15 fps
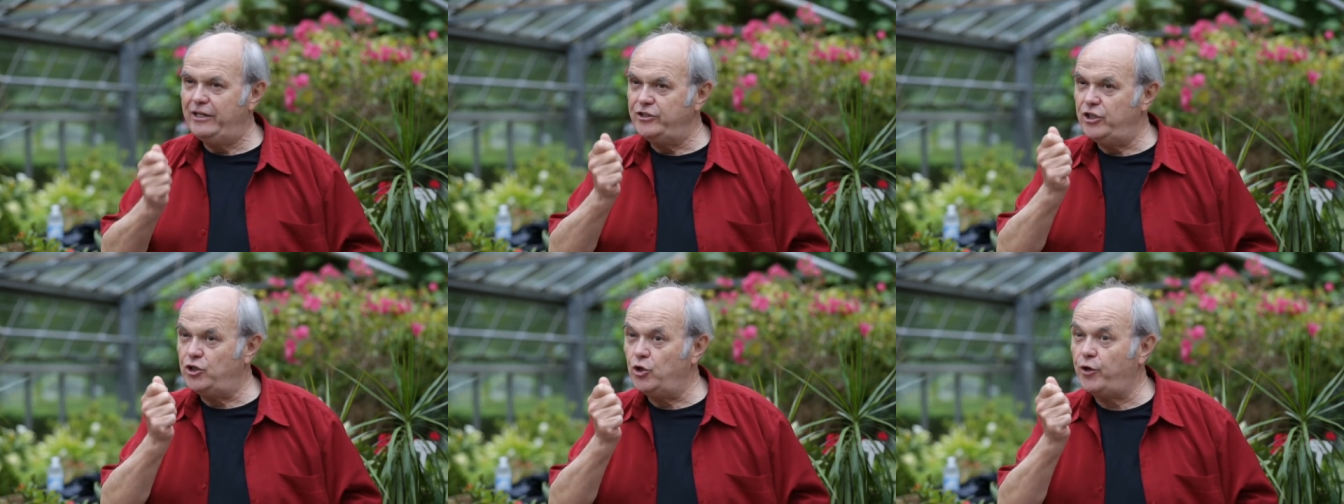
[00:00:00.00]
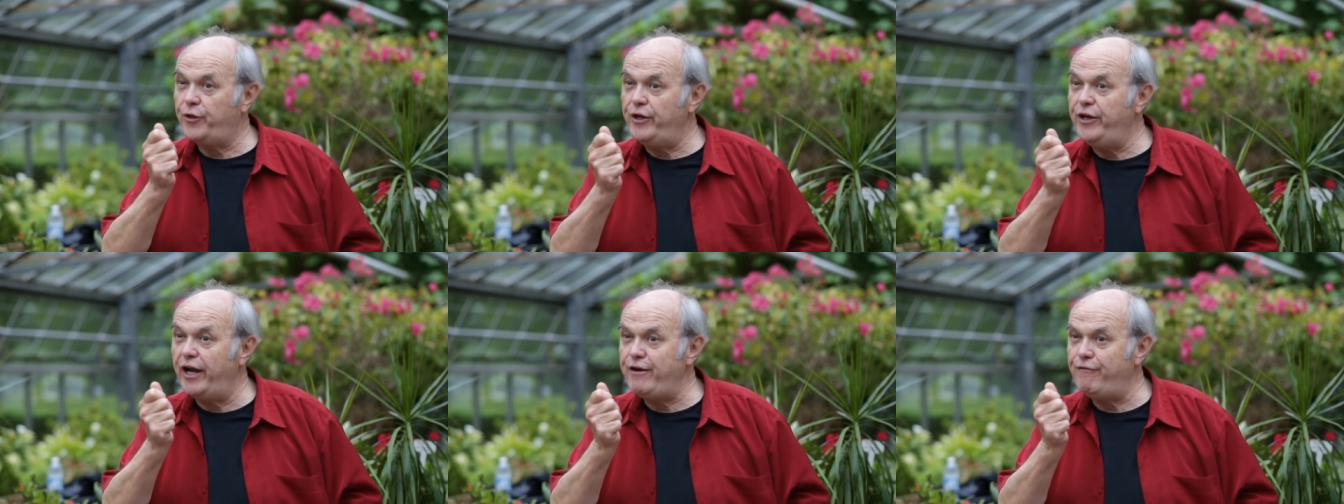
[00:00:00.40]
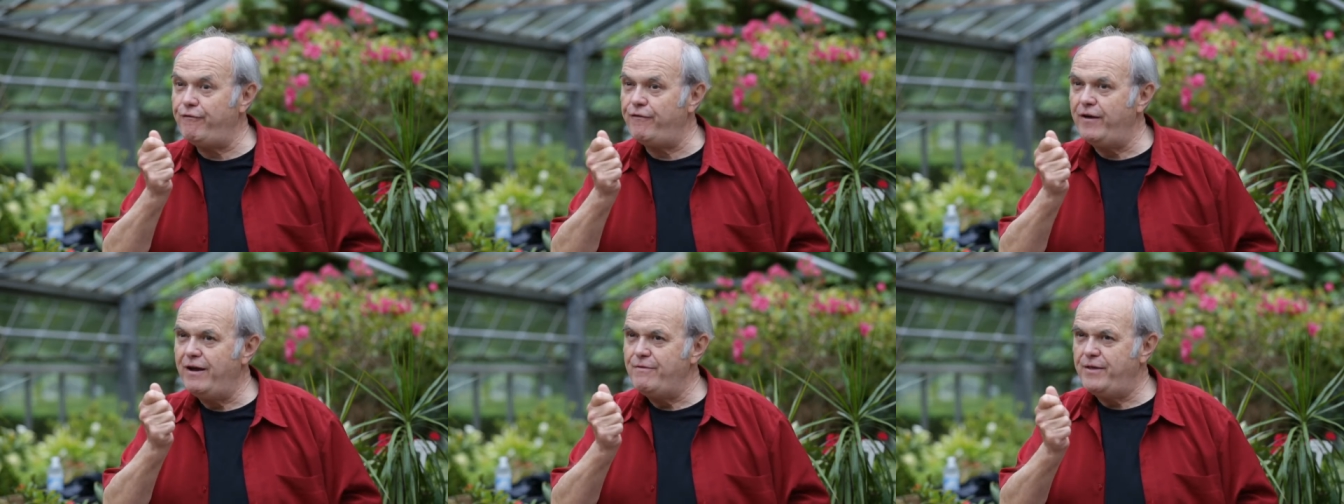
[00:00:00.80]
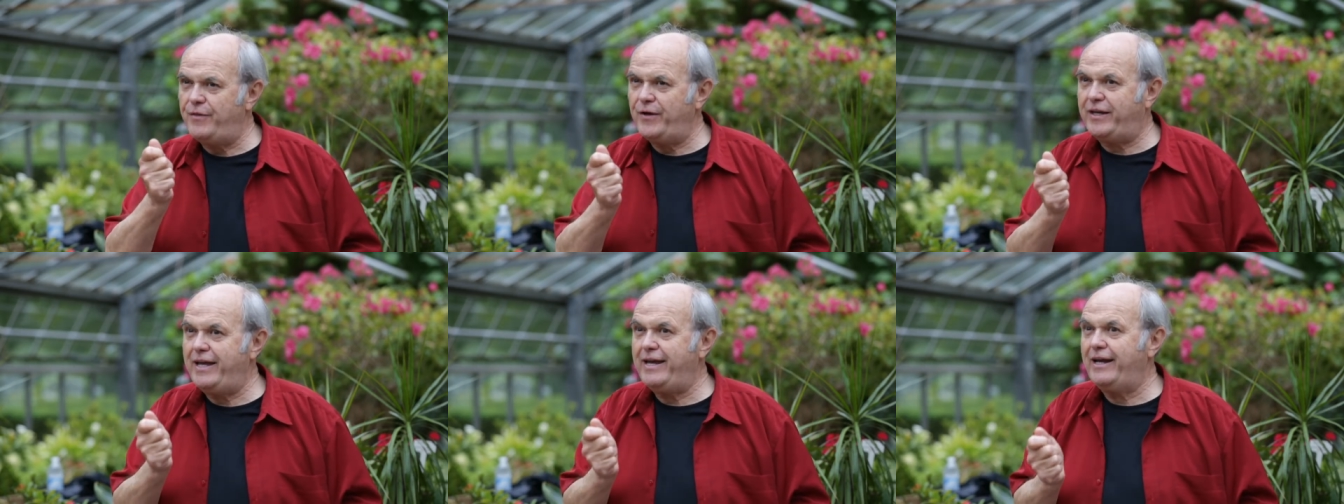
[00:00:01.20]
She took the knife
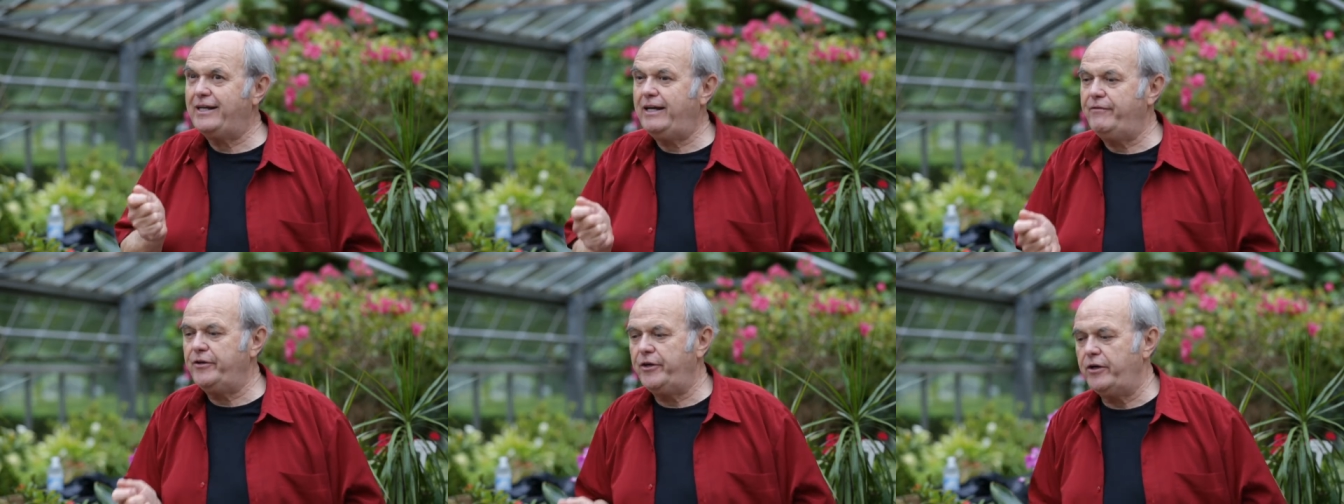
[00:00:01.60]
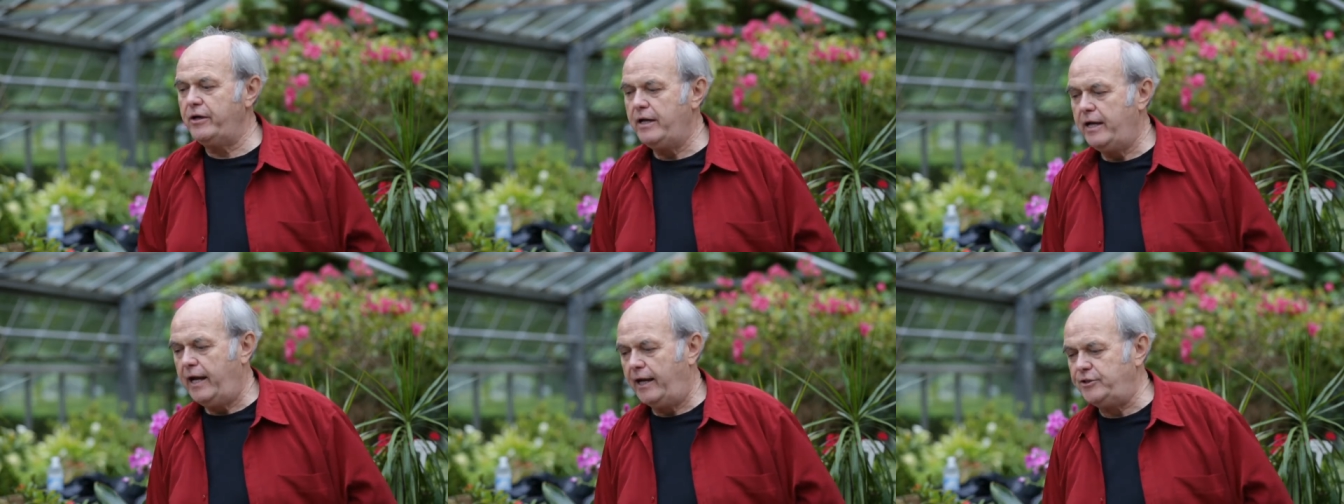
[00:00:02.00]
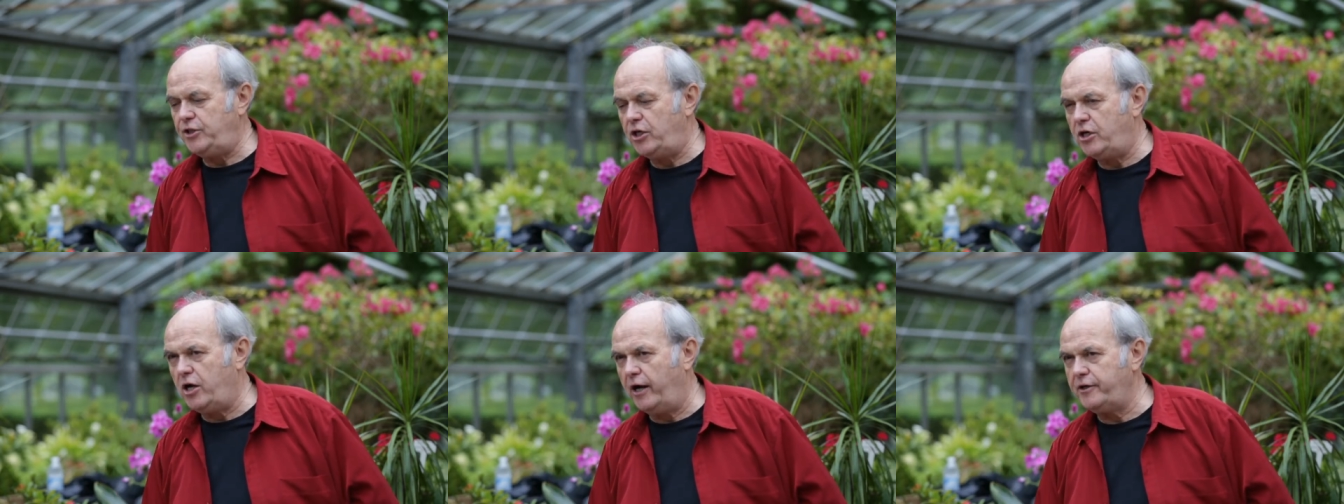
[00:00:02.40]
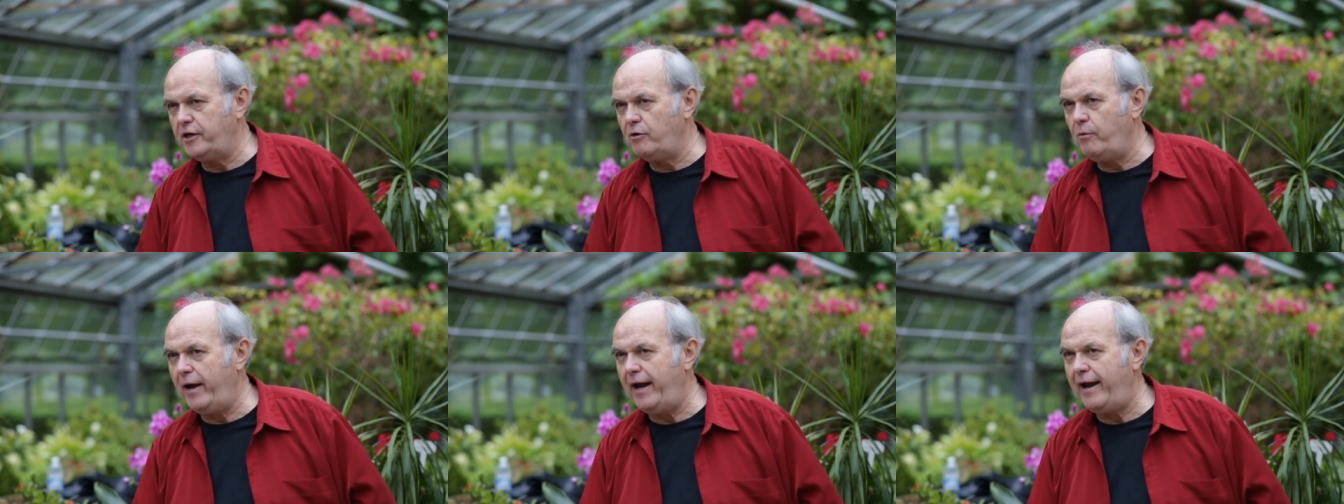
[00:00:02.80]
the king had given her, and she cut her
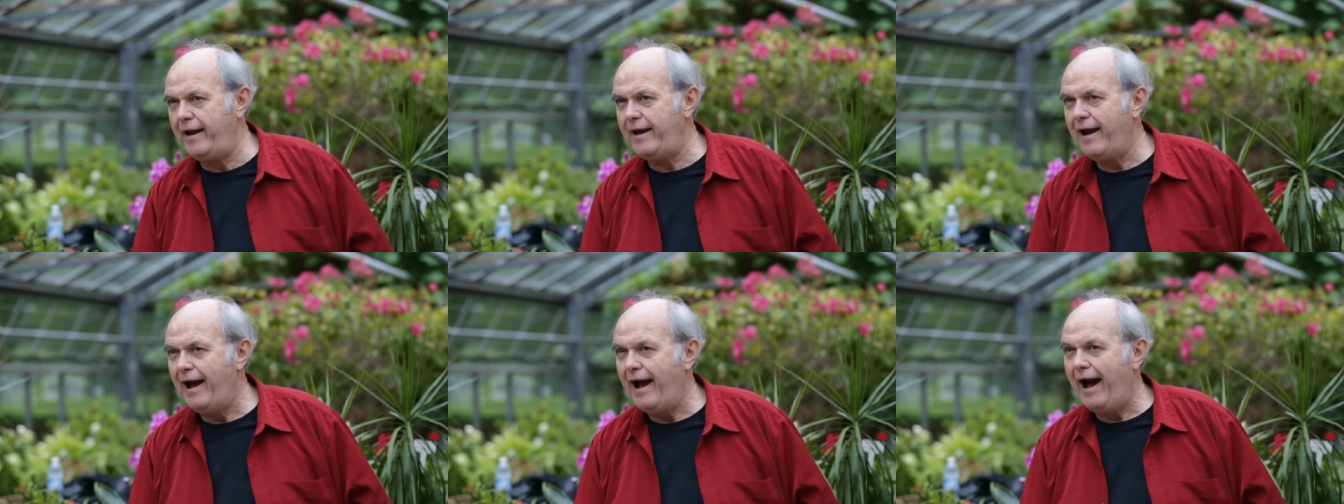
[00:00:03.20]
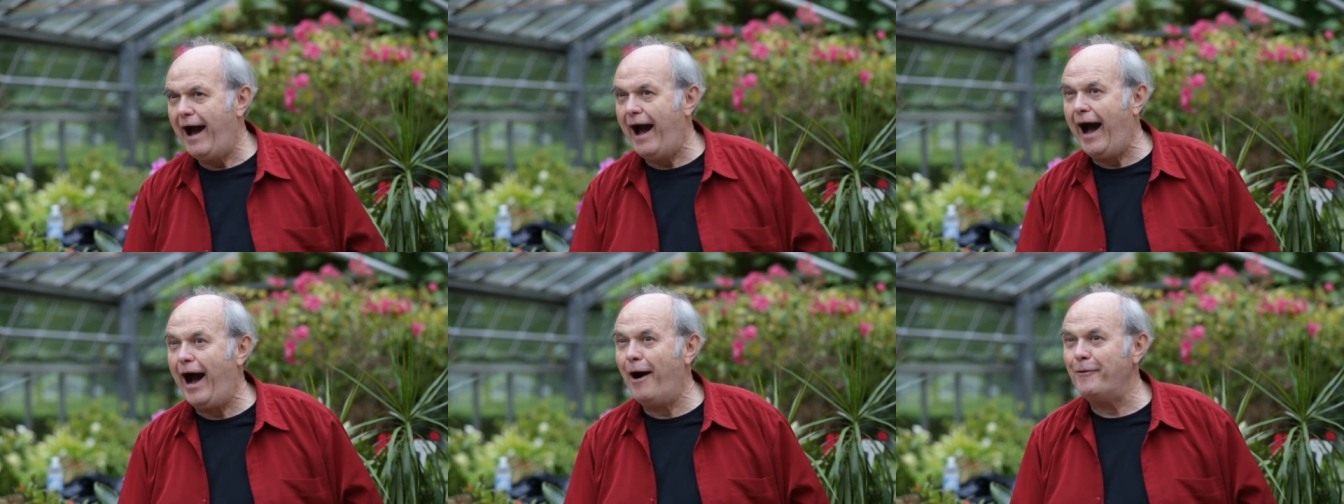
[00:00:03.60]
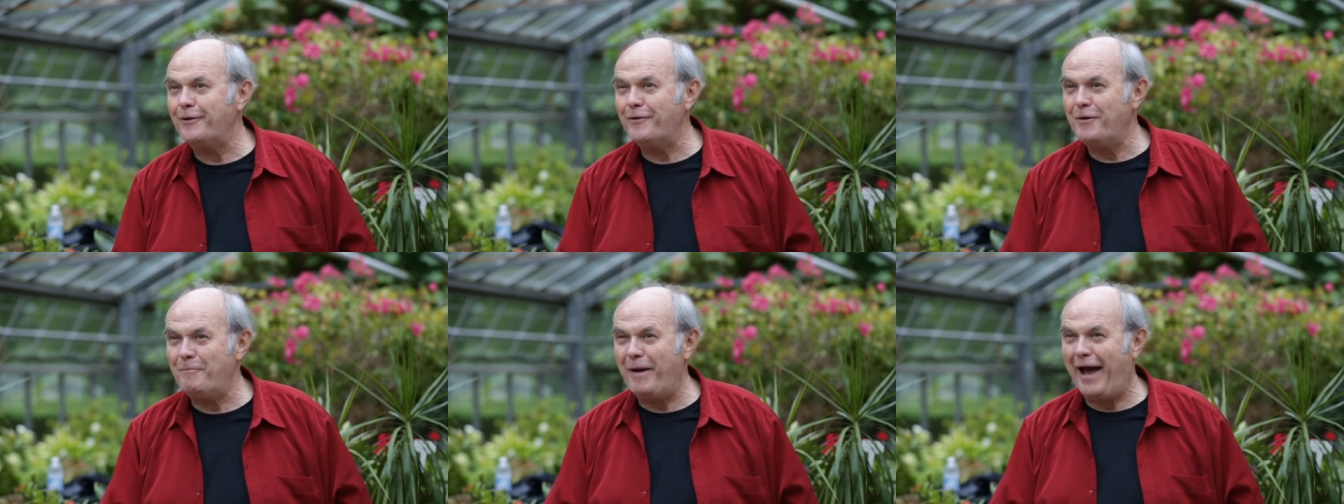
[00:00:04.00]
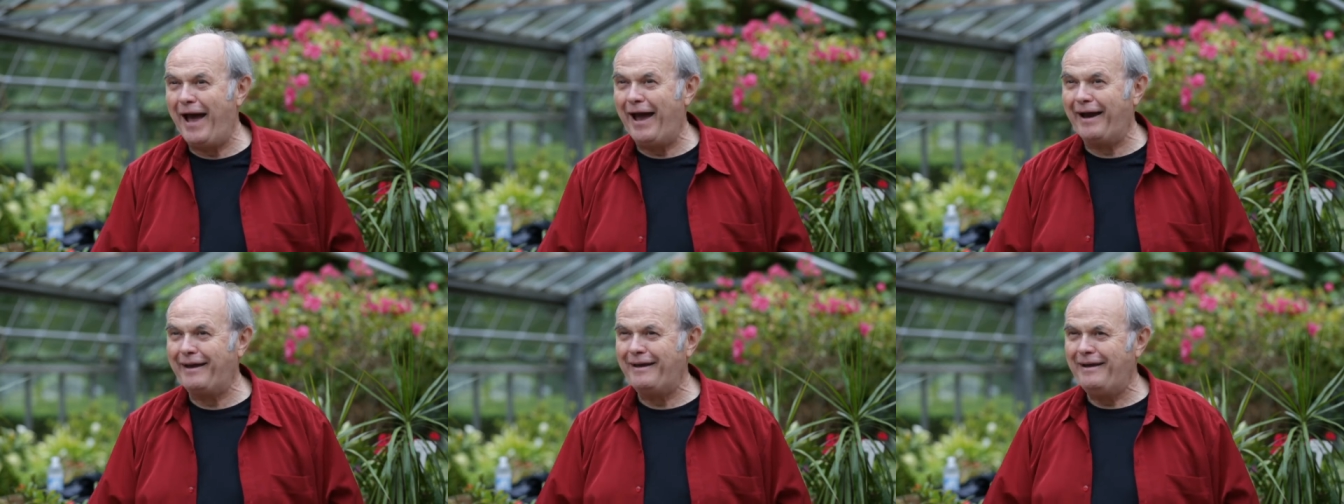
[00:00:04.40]
way out of the bag.